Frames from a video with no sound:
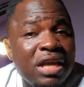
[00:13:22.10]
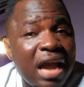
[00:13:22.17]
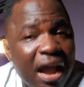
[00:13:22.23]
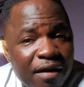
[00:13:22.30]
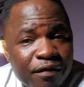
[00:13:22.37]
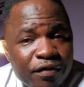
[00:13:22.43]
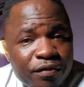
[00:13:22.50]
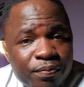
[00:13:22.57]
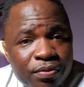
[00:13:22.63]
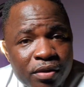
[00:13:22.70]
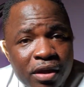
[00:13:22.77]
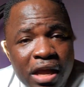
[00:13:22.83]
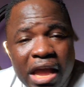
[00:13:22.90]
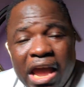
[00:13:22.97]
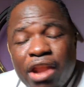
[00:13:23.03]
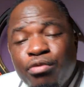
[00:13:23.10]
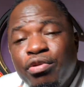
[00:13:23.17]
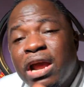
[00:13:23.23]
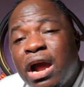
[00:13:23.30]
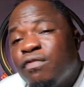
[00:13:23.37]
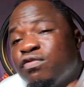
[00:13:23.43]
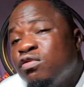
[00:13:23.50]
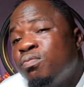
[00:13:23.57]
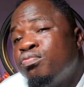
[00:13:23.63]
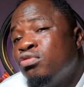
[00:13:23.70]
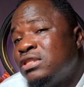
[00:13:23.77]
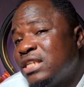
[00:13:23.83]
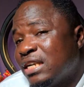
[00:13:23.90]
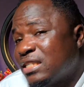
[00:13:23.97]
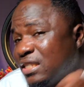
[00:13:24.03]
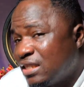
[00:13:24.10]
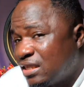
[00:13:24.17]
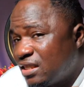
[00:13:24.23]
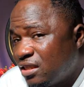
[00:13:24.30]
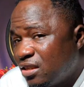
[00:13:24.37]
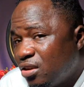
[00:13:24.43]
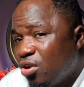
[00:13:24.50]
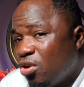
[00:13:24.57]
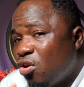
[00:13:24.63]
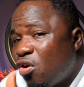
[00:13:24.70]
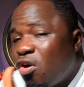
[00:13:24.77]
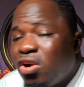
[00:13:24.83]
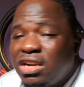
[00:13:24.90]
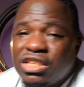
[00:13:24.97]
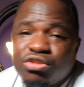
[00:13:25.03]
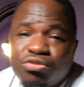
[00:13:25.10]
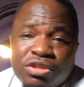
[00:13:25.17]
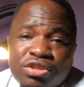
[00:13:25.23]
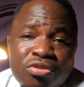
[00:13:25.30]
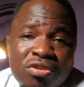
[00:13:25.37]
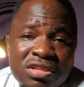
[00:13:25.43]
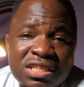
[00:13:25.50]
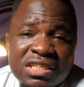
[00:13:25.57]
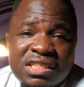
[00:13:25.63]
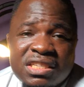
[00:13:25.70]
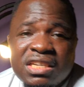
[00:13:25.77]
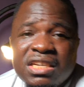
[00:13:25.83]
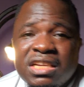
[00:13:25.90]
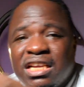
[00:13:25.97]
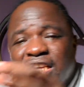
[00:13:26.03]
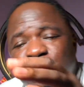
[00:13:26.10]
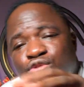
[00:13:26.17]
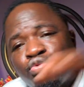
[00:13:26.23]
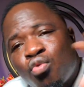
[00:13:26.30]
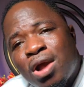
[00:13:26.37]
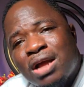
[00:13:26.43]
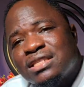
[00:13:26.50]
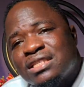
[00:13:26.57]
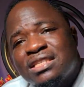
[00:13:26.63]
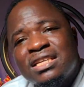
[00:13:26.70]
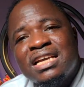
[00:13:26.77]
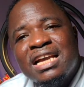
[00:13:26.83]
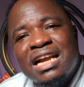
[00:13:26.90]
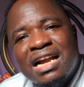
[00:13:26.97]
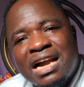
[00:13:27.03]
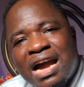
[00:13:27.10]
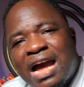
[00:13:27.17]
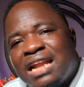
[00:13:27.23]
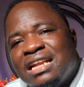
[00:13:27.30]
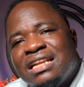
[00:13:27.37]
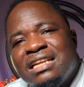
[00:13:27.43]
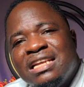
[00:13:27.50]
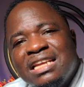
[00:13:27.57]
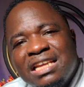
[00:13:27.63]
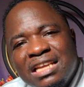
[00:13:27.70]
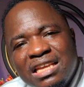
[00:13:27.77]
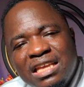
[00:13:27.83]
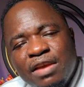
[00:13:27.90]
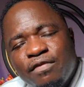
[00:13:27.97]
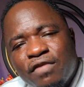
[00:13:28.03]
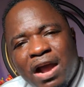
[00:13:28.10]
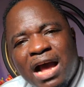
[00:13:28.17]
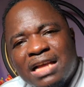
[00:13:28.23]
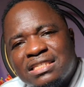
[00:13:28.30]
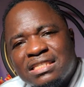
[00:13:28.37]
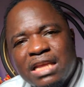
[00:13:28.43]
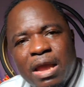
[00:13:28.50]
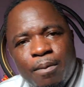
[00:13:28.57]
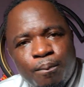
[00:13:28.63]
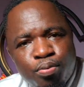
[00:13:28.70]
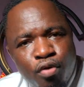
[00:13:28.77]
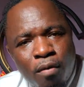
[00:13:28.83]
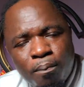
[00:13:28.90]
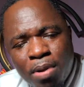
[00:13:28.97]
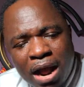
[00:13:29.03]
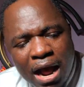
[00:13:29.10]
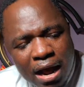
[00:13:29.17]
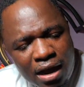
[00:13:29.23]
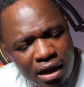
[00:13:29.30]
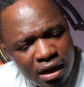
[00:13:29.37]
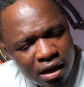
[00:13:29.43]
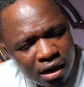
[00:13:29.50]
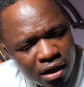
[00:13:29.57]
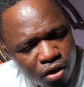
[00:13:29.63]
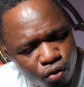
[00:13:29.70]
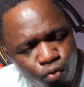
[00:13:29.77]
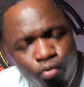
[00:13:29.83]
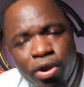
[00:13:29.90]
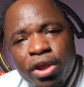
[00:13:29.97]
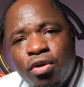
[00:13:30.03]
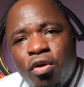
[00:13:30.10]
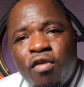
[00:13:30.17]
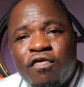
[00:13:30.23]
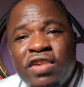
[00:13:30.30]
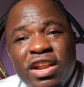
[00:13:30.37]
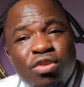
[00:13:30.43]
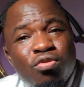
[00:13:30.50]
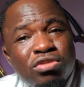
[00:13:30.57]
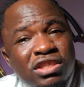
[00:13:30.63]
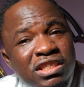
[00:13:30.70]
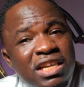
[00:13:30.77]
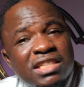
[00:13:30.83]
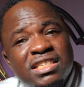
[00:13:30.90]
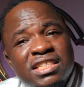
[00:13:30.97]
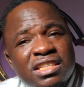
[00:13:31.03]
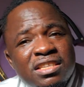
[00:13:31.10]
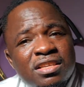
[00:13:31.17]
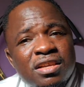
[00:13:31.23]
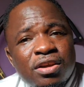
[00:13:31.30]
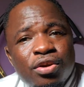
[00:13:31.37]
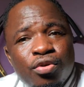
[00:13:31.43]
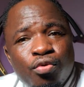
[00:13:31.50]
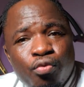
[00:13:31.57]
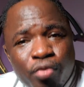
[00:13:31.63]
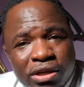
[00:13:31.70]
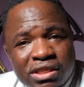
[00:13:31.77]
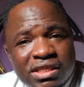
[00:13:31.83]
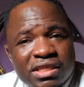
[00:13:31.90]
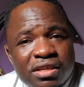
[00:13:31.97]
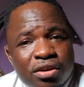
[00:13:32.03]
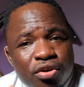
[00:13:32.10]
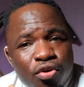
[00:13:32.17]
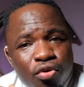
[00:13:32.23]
we have, and we have to protect it. All these resources is what can give us a proper way of negotiating with